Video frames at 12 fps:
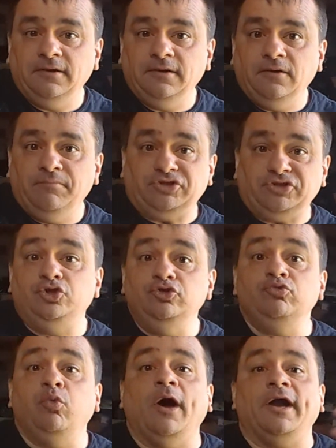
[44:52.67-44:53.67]
But
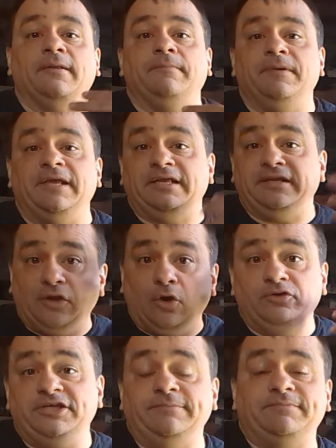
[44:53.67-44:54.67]
you want to be,
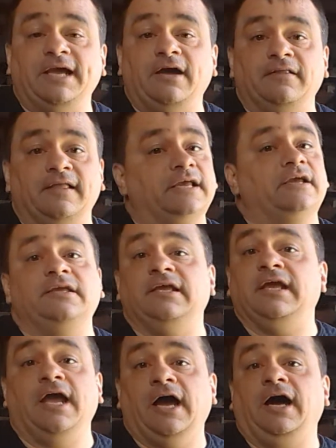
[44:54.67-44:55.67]
deep down, like,
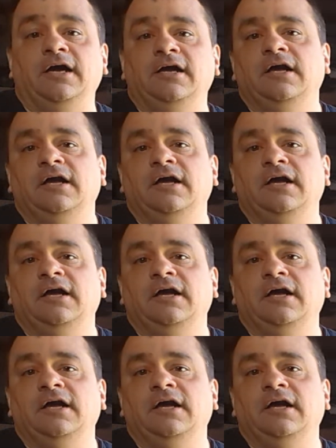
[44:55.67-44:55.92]
yeah,